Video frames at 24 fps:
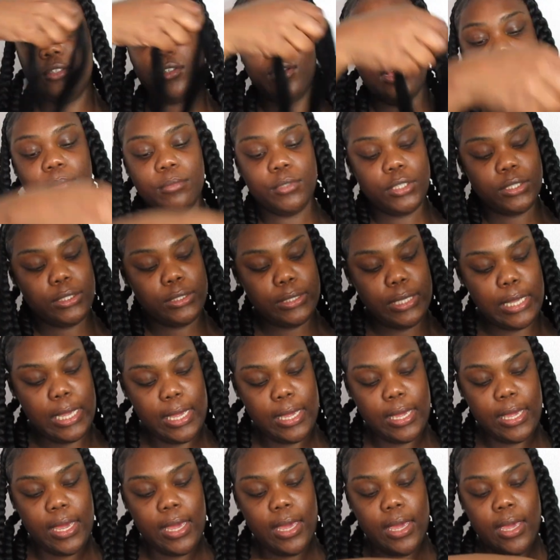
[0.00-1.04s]
So I'm just
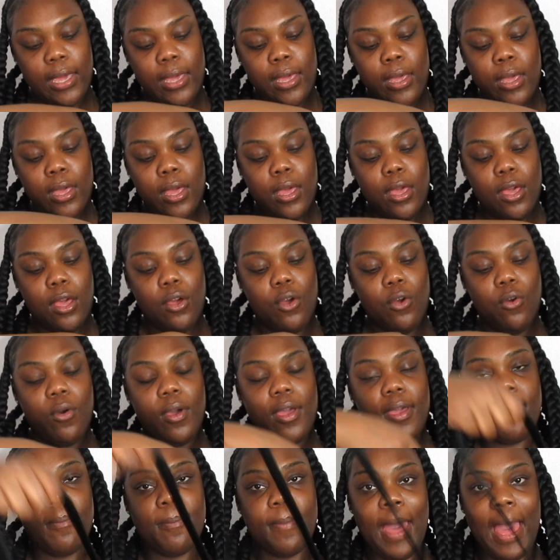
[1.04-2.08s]

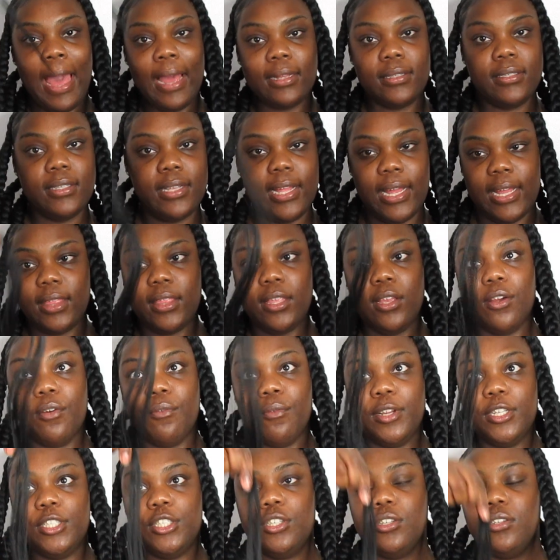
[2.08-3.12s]
going back to like the
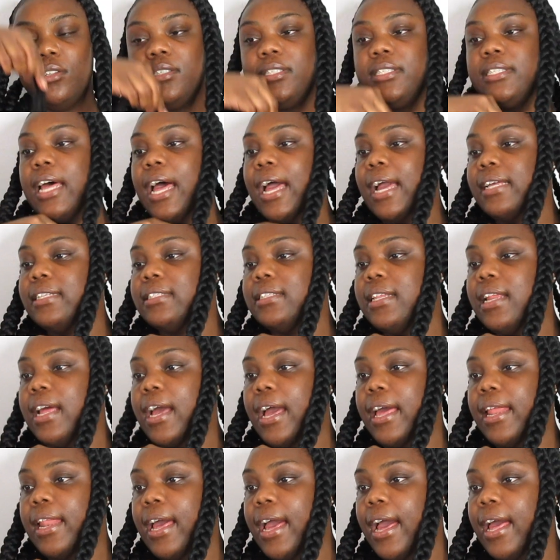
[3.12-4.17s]
original size that I
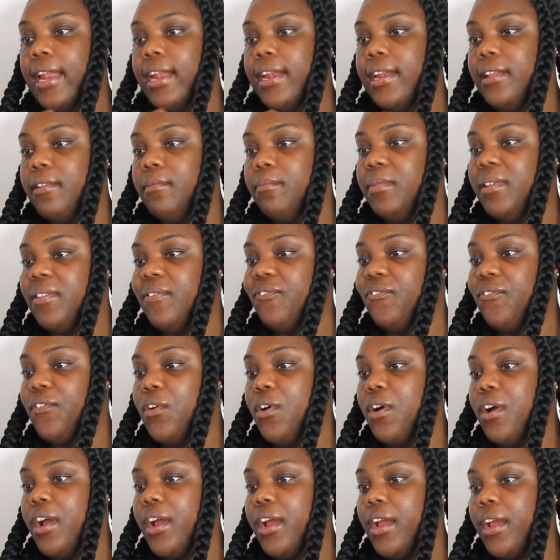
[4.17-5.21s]
had added in
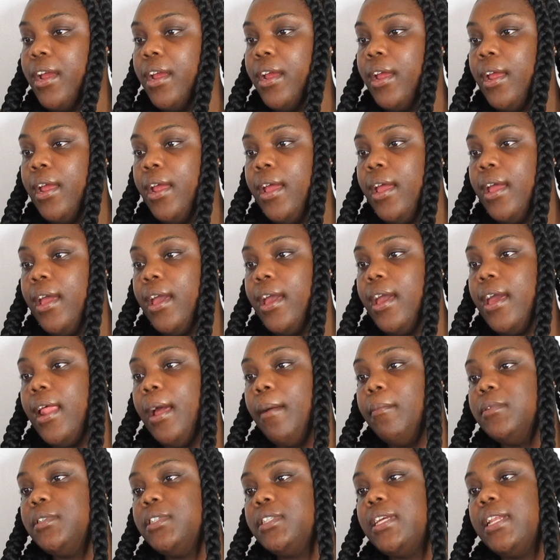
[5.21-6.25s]
before. And
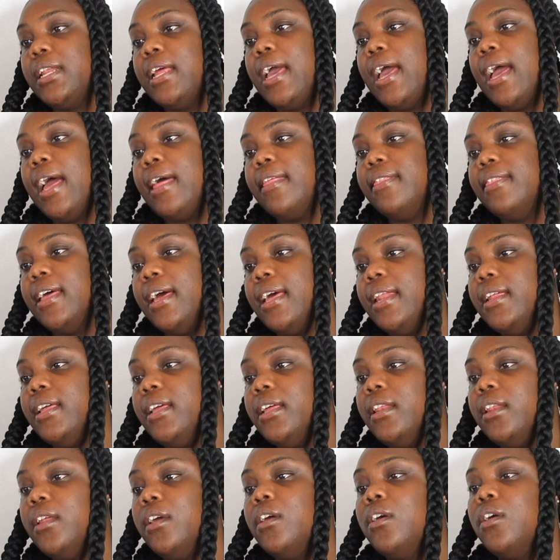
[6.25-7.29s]
I'm just gonna add that
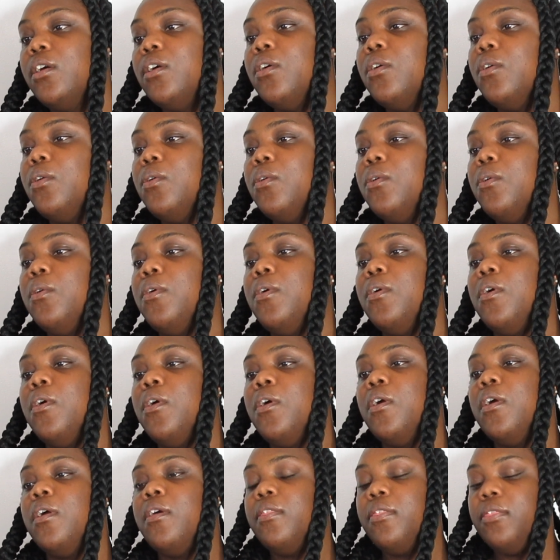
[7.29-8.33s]
in
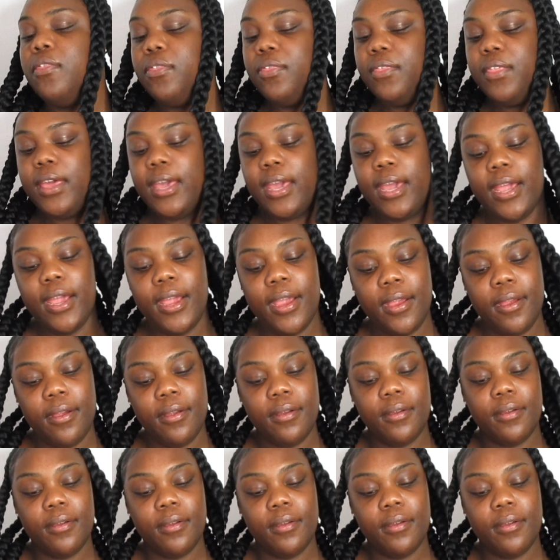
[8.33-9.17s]
there.